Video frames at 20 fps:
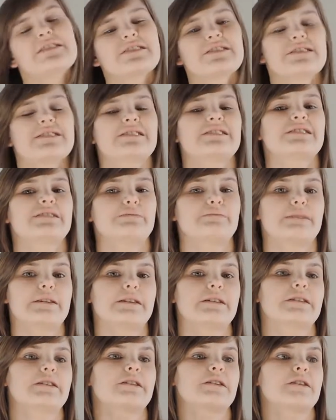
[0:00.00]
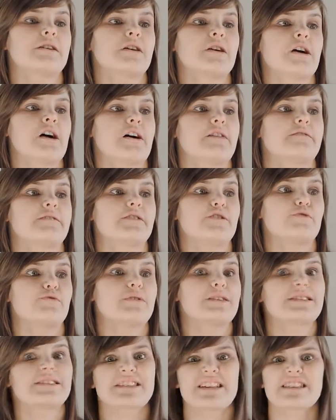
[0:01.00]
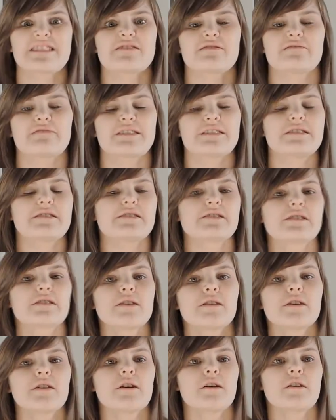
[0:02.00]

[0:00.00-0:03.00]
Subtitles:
I just need to make a few accessories